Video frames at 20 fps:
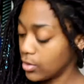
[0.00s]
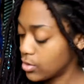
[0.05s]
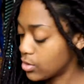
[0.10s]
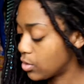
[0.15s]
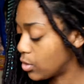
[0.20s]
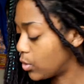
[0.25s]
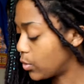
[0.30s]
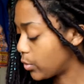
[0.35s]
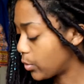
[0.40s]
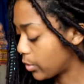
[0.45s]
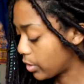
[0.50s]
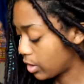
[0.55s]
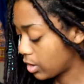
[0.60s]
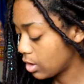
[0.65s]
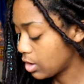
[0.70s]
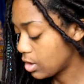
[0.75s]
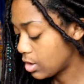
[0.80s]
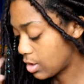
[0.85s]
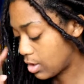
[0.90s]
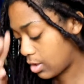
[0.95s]
so with
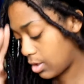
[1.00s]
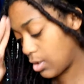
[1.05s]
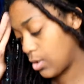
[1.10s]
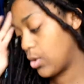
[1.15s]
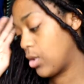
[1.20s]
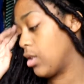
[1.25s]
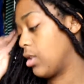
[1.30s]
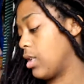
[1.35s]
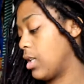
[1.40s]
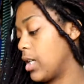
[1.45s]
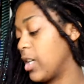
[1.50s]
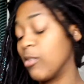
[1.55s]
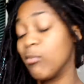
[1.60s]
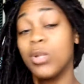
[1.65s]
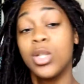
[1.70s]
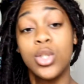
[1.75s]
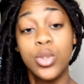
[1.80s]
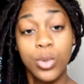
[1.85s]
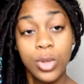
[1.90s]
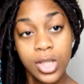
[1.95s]
this, it gave me
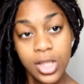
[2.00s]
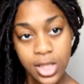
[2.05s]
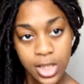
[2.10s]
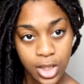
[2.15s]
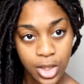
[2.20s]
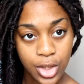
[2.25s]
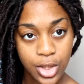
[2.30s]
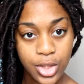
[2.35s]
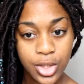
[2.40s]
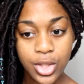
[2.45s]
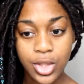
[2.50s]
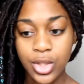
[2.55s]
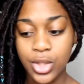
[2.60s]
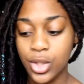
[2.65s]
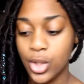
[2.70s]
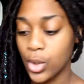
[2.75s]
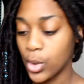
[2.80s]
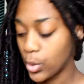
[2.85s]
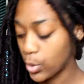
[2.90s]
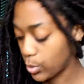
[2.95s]
2 concealers
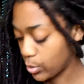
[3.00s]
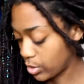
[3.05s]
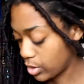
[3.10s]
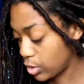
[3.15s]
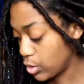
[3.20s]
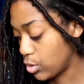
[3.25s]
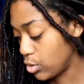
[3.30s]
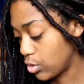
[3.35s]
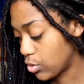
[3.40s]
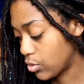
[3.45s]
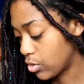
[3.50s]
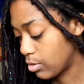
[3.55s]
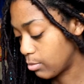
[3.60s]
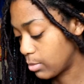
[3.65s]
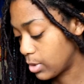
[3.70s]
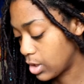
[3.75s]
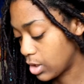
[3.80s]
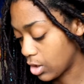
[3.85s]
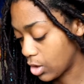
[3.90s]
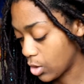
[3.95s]
to choose from.
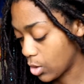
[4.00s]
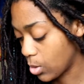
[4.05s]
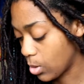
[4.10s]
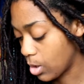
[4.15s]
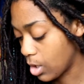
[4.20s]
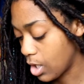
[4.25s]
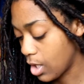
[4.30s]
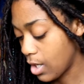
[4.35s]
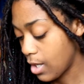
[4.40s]
So